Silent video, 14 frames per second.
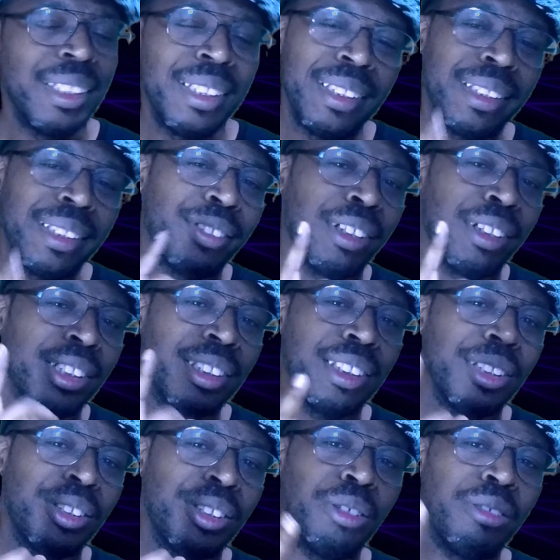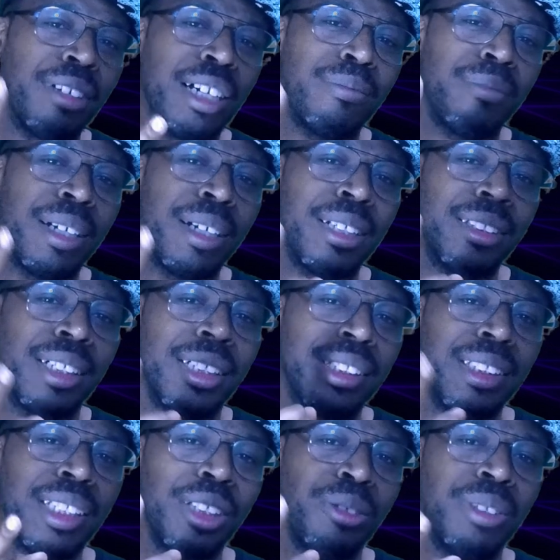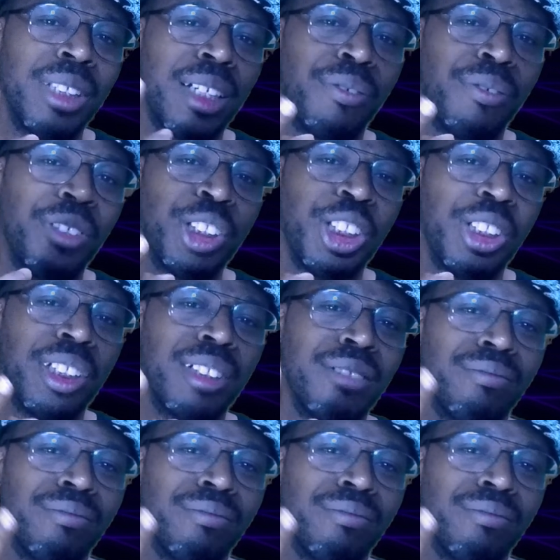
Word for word: trying to stick you around, man. and trying to get you in that fishnet.